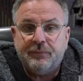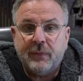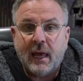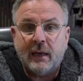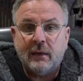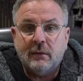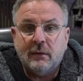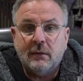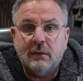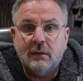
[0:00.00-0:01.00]
And
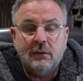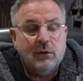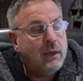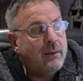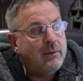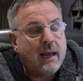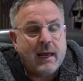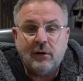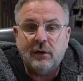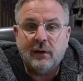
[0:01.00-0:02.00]
you keep your eye
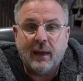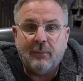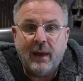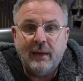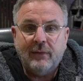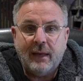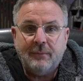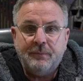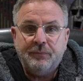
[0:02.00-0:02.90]
on your campaign then.